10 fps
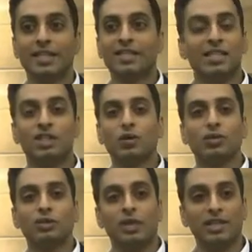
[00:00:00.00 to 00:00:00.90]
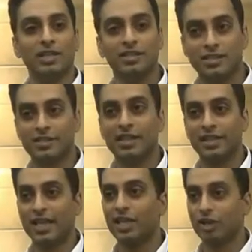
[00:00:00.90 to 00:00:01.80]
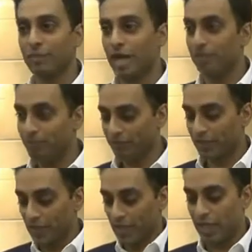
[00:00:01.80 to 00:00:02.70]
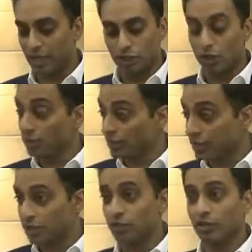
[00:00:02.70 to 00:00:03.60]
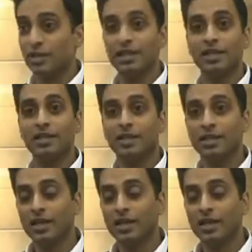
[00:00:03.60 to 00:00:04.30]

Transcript: They said, don't do anything, just say, thank you, ma'am. And don't touch her or anything.